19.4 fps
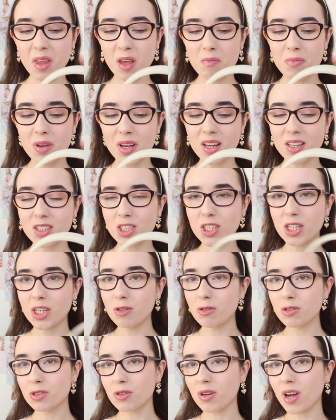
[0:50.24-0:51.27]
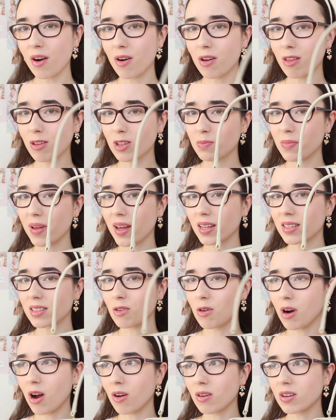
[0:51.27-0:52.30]
because she used to carry those bags
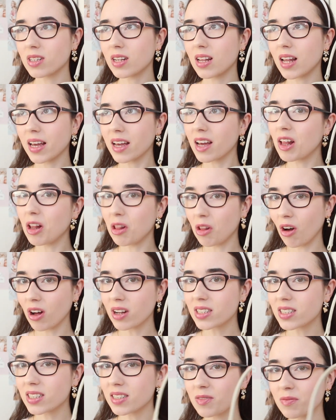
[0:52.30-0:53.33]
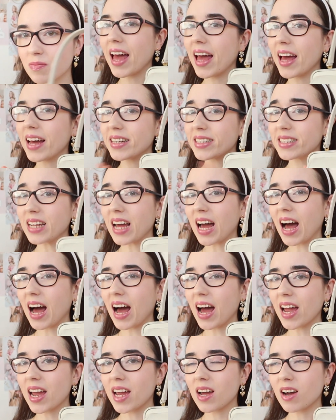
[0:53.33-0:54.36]
around like a lot. And yeah,
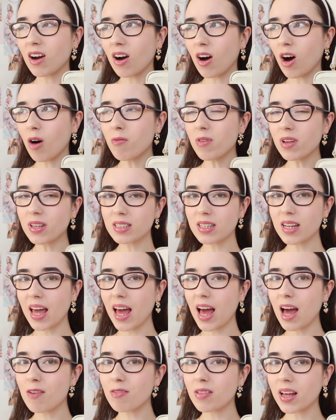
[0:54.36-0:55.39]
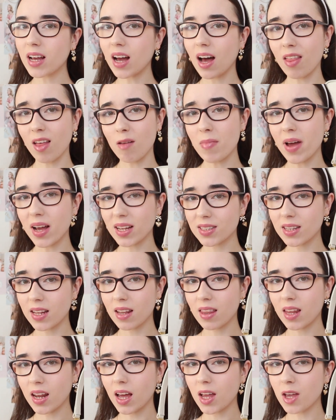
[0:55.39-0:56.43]
I obviously have like other bags
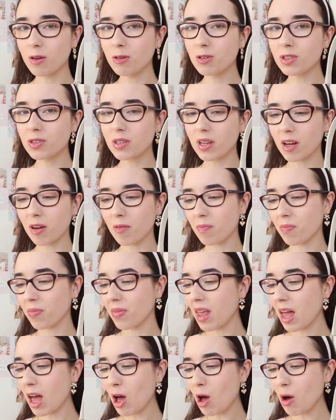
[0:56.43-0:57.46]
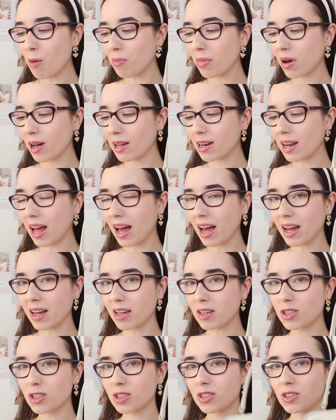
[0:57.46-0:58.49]
that I use, but
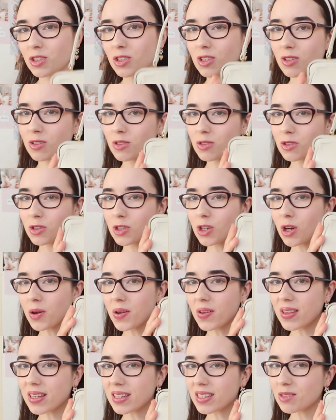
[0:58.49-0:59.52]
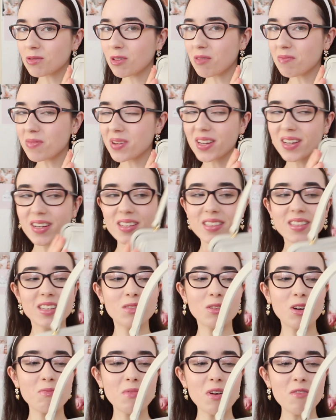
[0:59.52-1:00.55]
I just chose to show you this one because
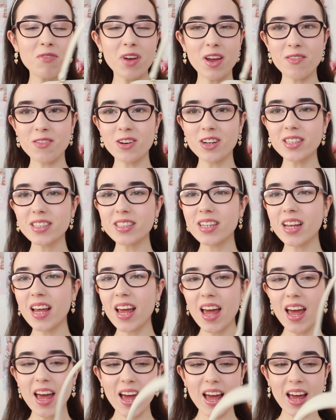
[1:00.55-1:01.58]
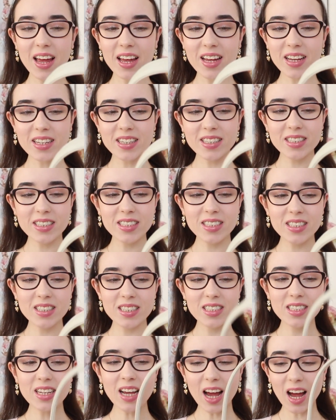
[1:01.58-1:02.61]
it's one of my favorites.
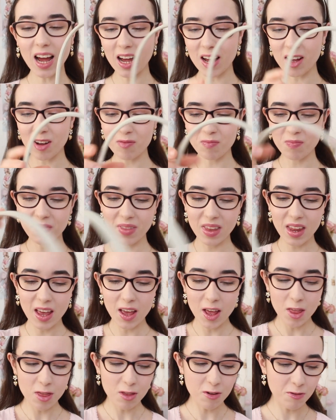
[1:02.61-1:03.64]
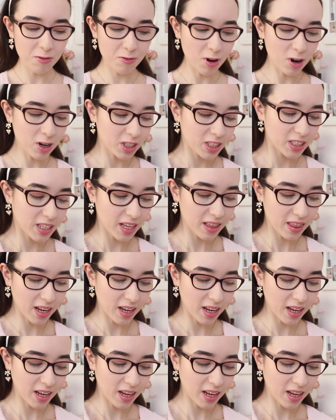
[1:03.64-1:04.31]
And yeah, the first thing